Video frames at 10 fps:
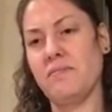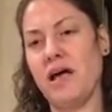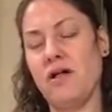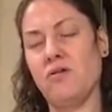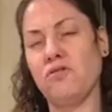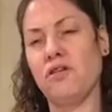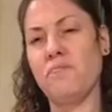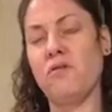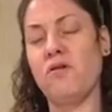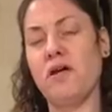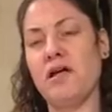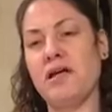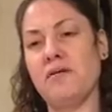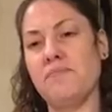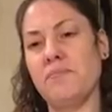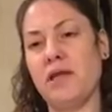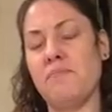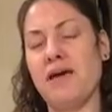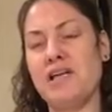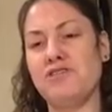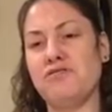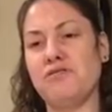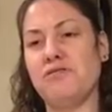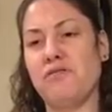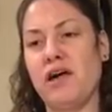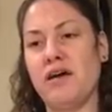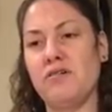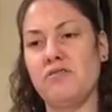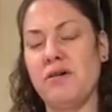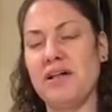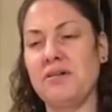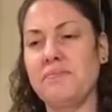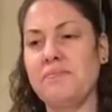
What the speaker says: I'll also put a picture of that as well.